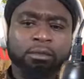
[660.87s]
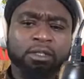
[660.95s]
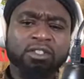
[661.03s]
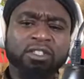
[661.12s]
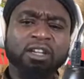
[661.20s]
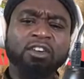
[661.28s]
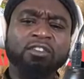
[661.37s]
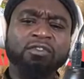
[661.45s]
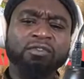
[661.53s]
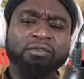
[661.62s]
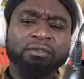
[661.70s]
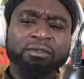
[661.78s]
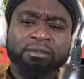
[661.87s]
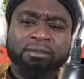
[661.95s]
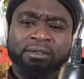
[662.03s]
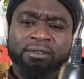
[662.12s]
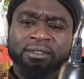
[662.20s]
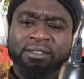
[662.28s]
instead of
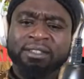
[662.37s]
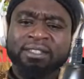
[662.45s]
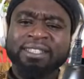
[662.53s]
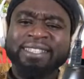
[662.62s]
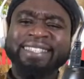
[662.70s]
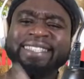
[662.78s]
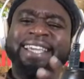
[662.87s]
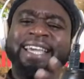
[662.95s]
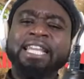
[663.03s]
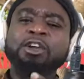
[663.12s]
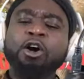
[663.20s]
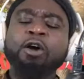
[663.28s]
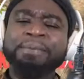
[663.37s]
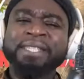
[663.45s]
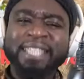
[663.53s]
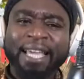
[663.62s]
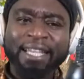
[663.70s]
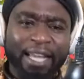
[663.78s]
getting
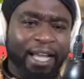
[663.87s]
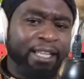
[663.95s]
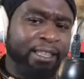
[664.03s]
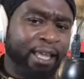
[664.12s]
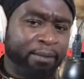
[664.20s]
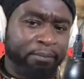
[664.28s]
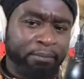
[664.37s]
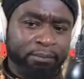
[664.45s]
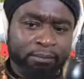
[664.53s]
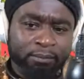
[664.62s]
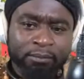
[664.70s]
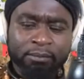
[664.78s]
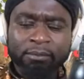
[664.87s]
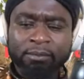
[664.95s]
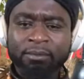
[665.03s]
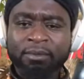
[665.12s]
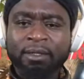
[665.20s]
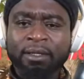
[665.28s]
upset at them,
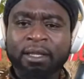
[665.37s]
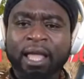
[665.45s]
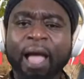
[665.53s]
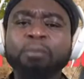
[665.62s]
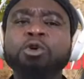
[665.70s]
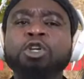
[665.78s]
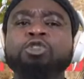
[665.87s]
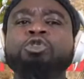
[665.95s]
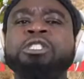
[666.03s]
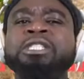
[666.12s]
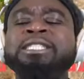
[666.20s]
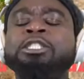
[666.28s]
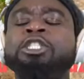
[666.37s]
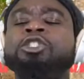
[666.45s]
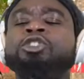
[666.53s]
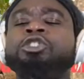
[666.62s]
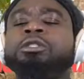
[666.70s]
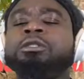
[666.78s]
I'm going to
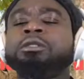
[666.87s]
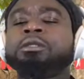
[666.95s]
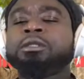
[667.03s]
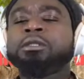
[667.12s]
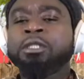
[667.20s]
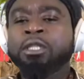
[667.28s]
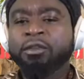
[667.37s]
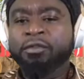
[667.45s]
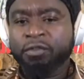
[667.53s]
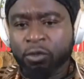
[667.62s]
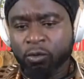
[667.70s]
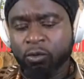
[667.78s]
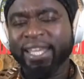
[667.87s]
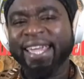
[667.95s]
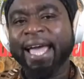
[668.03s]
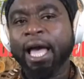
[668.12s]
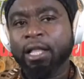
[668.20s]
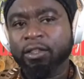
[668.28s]
give you
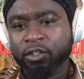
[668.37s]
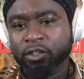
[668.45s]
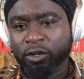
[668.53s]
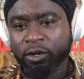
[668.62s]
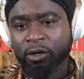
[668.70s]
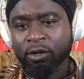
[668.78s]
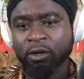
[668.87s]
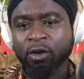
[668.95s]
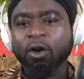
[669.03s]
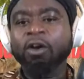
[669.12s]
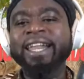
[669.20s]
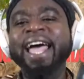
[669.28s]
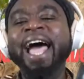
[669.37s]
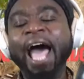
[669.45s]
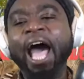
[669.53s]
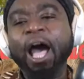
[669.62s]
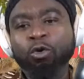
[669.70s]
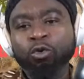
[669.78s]
the answer on
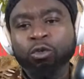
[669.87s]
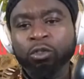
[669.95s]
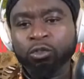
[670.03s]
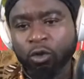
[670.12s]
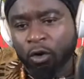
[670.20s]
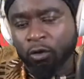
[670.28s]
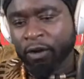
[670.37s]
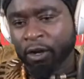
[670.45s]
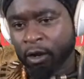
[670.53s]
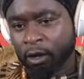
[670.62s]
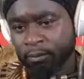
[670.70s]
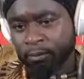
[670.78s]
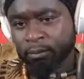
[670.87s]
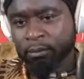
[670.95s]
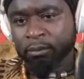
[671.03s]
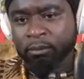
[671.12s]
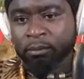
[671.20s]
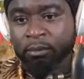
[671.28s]
how to overcome
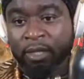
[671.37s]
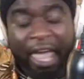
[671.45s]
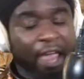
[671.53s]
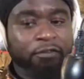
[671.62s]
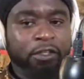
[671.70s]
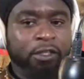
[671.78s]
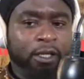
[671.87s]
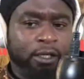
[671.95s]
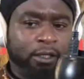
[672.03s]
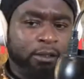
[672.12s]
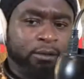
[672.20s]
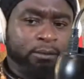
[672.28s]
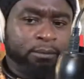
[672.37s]
everything